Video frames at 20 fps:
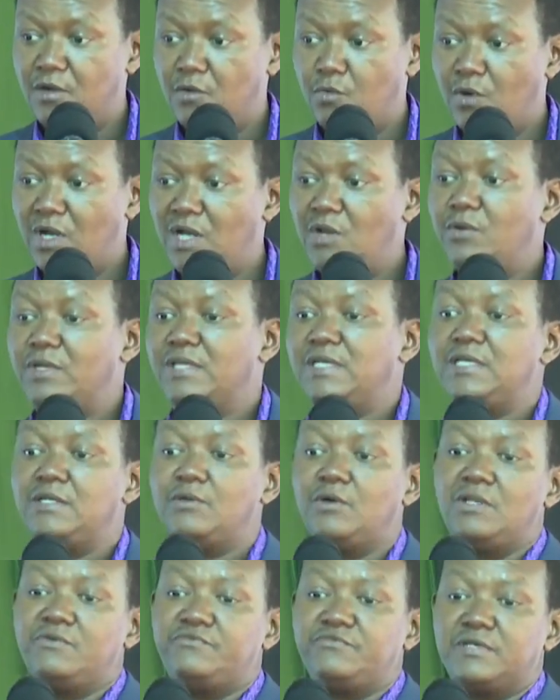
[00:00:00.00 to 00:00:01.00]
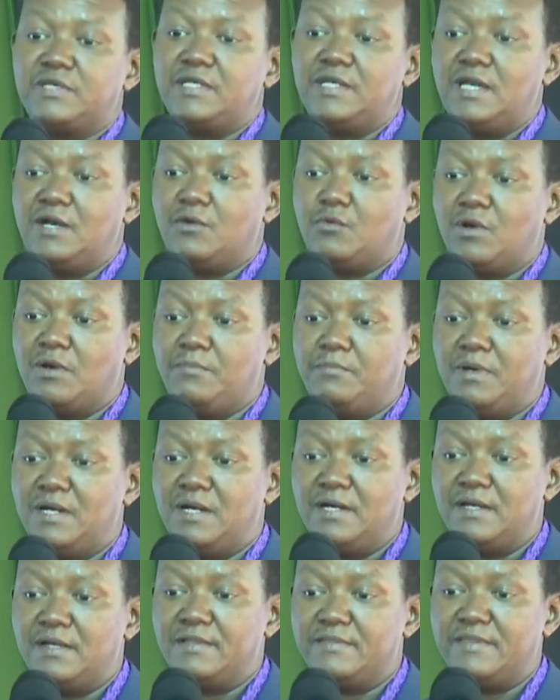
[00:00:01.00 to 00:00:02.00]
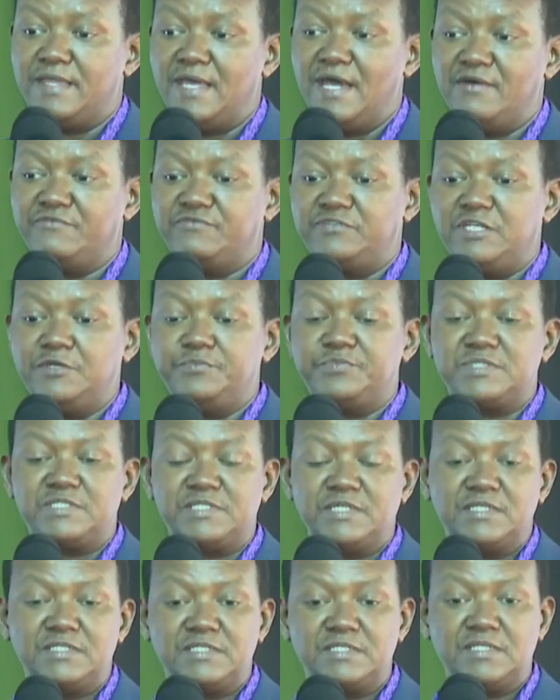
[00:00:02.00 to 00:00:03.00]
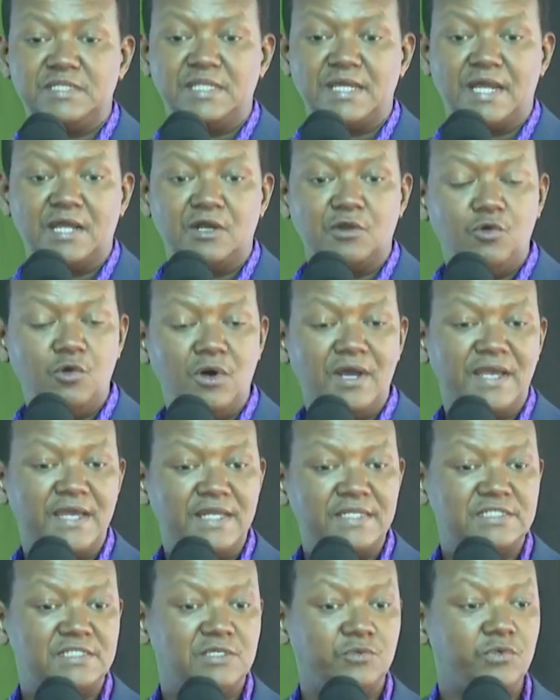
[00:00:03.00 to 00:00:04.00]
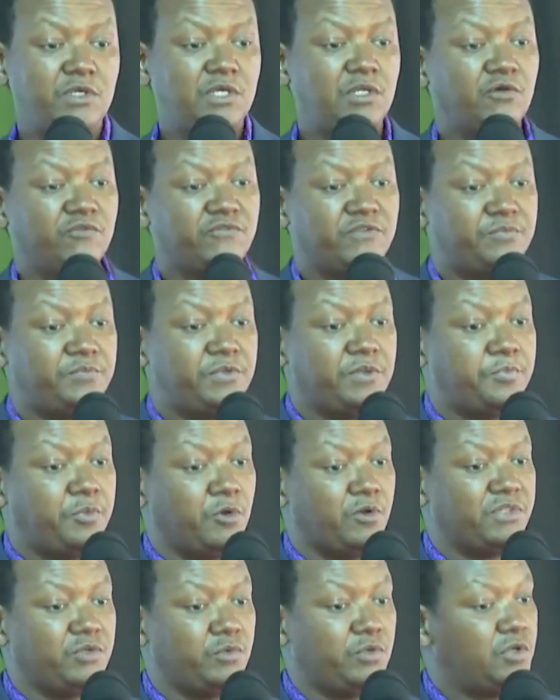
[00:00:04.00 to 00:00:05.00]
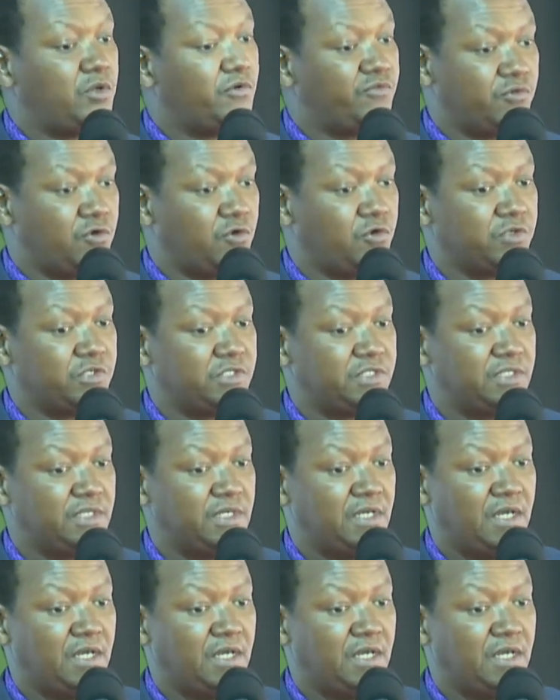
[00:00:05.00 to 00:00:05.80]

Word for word: Wale wengine walifikiria kwamba they have deep state, they can go against the will of the people, the will of God.